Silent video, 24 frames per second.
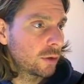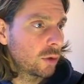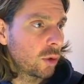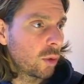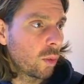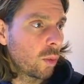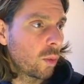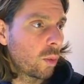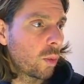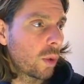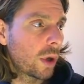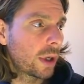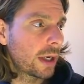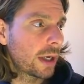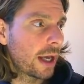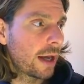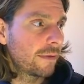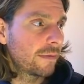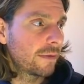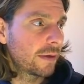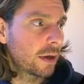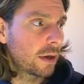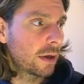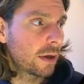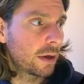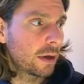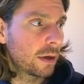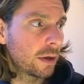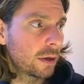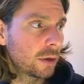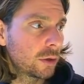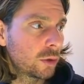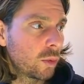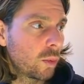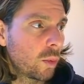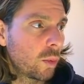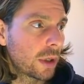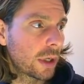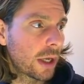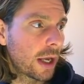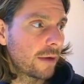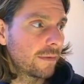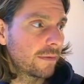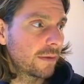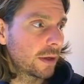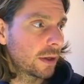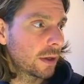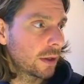to
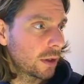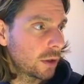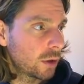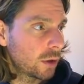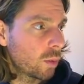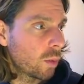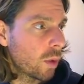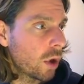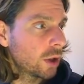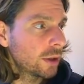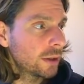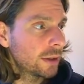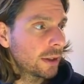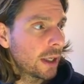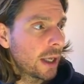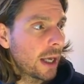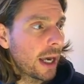whatever you want